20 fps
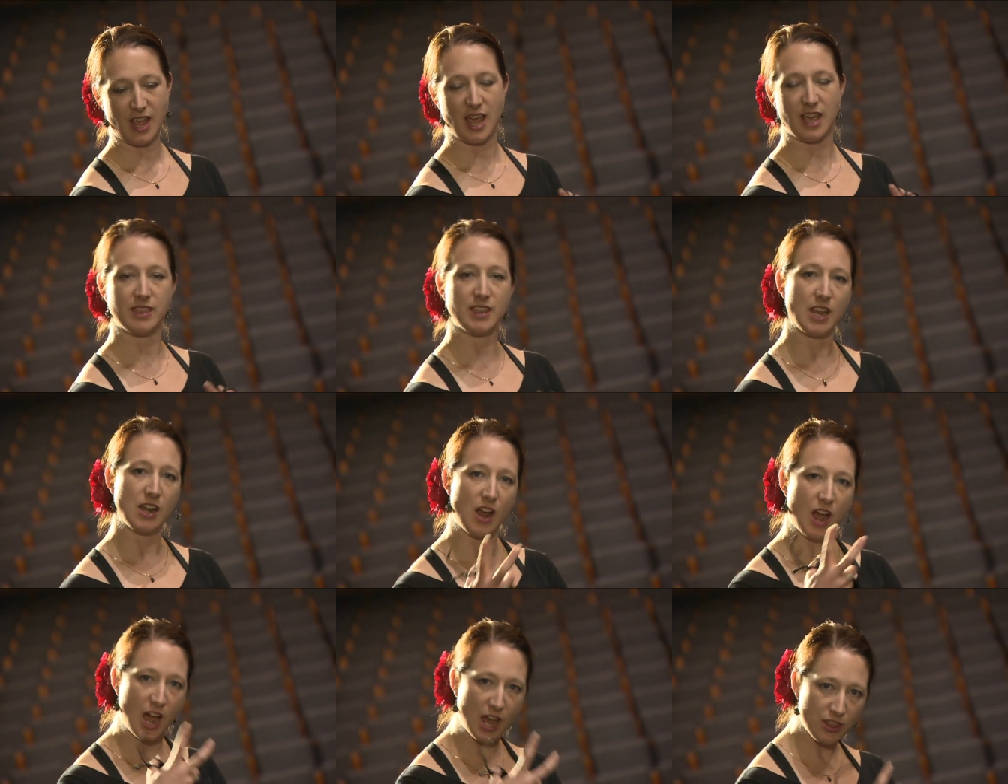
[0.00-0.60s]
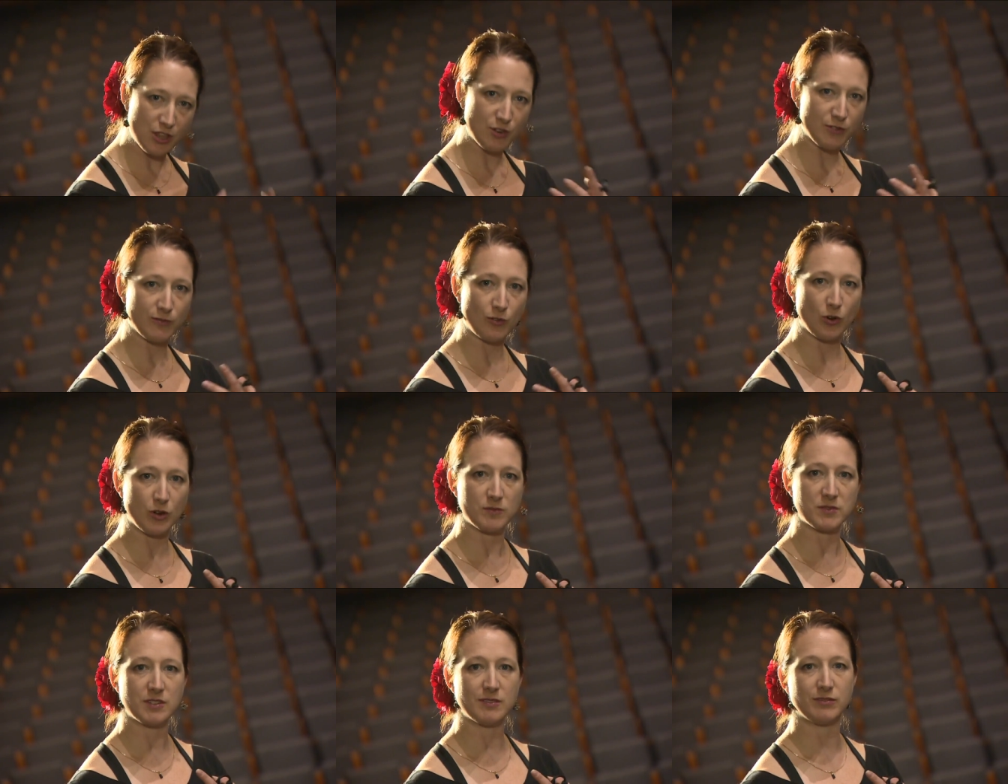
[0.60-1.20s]
And then other
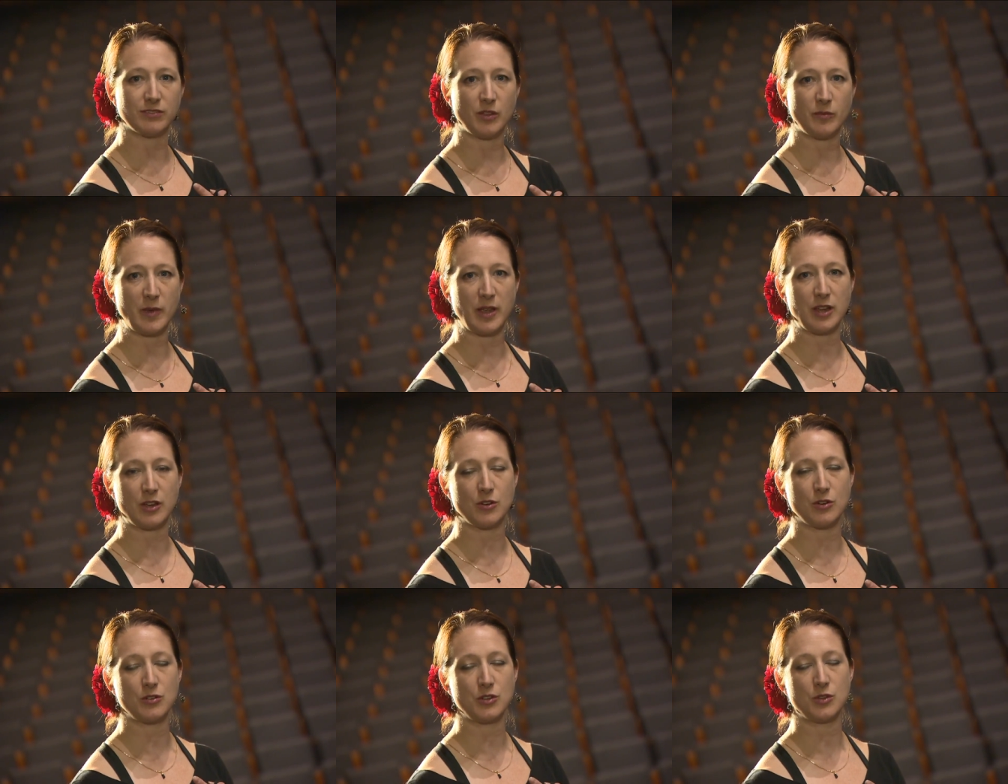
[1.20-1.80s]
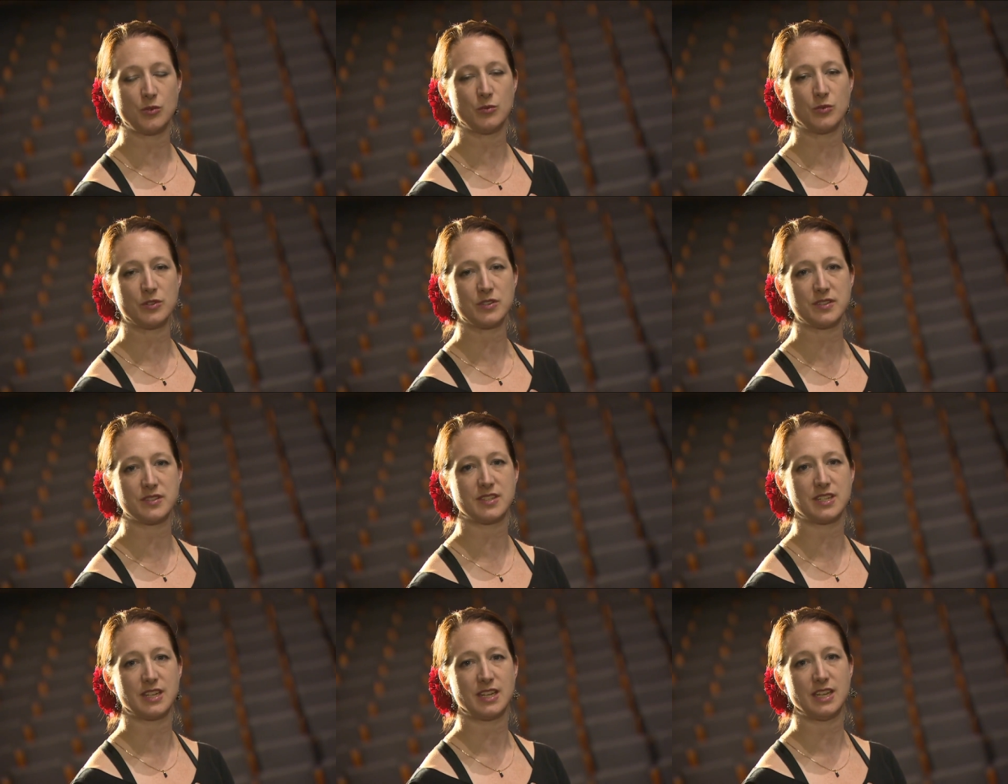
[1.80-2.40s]
forms in flamenco, you will
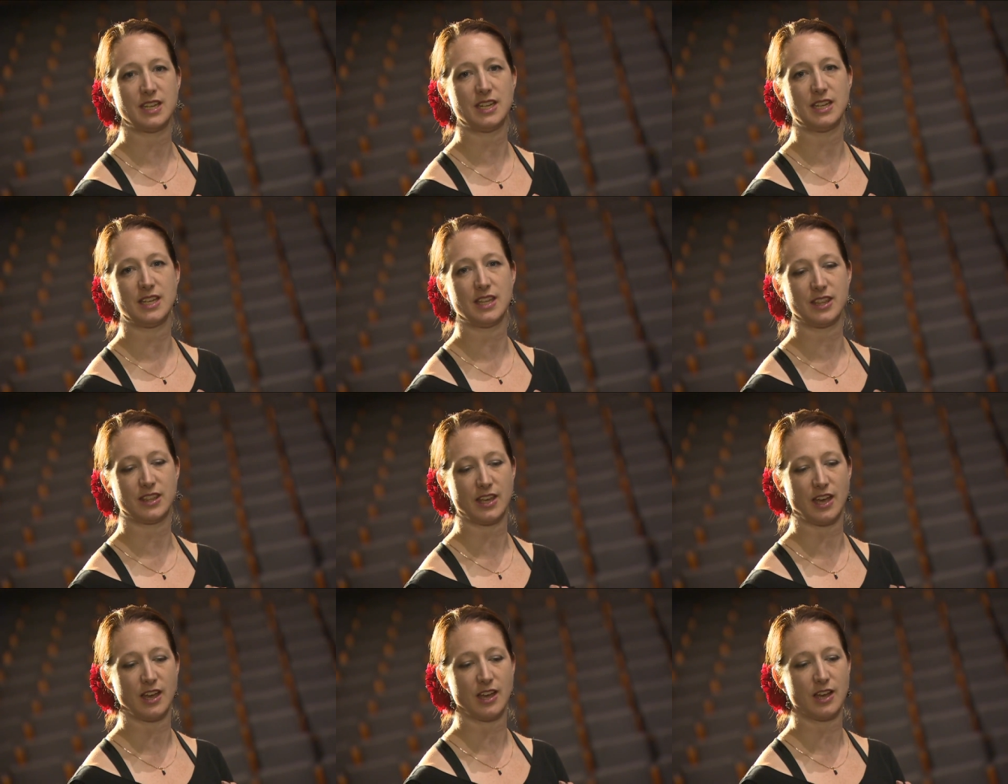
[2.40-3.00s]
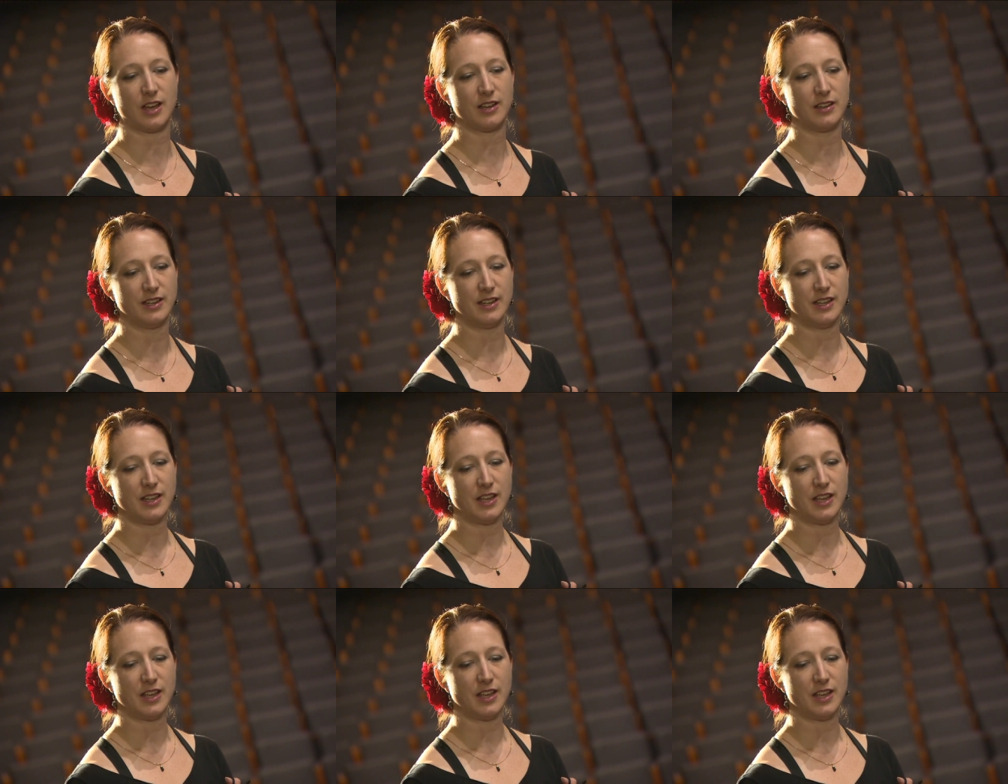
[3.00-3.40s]
see the,